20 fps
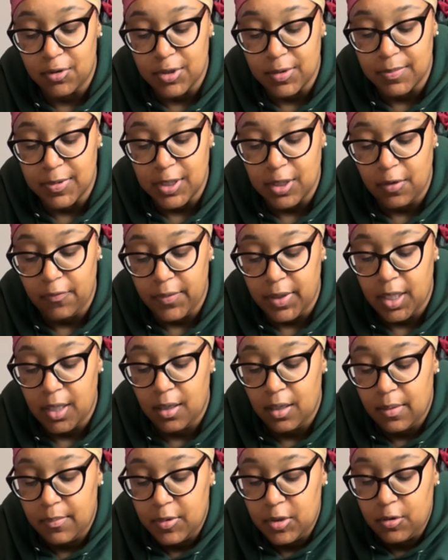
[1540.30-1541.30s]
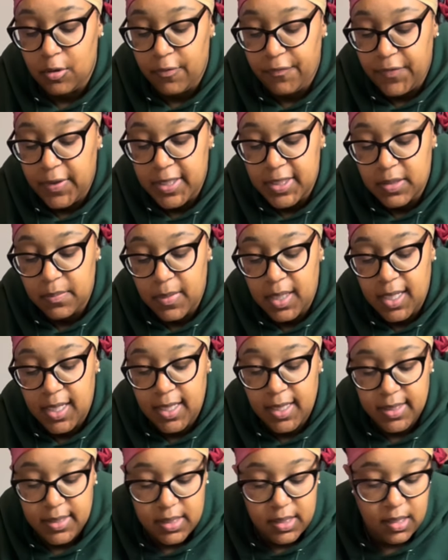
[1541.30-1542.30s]
some self-care. I'm gonna do a face
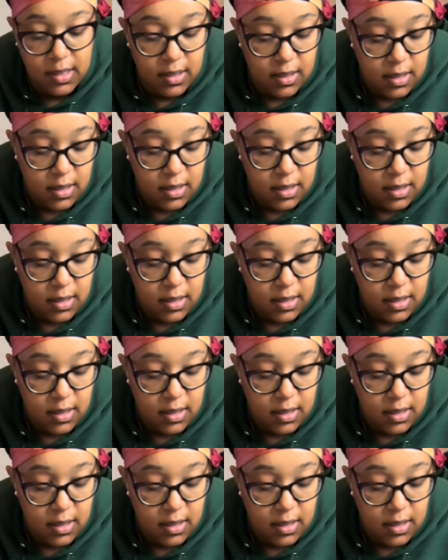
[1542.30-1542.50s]
mask.